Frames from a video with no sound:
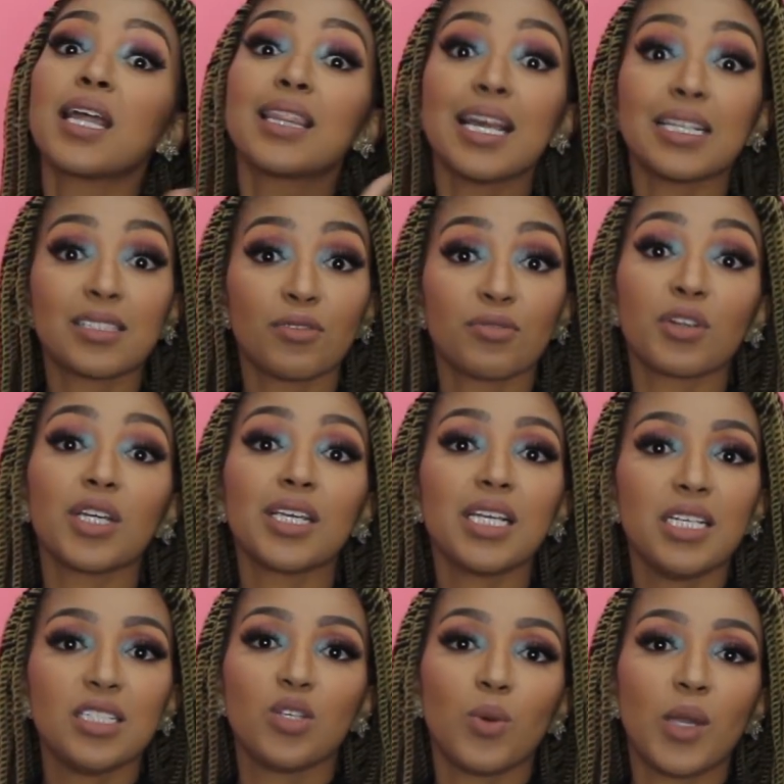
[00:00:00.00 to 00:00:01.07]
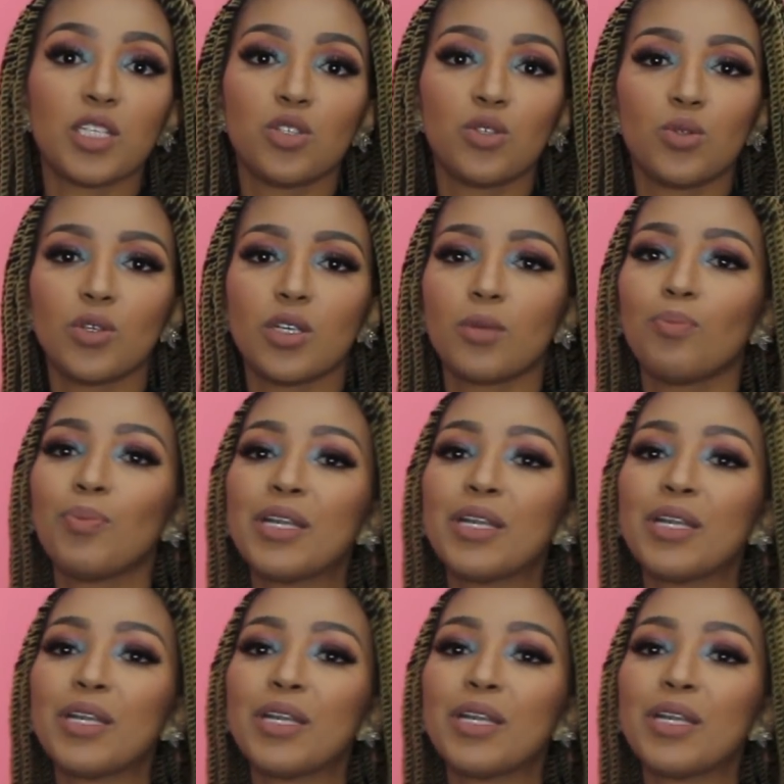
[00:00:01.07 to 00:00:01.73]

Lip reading: That's a very easy way to do it.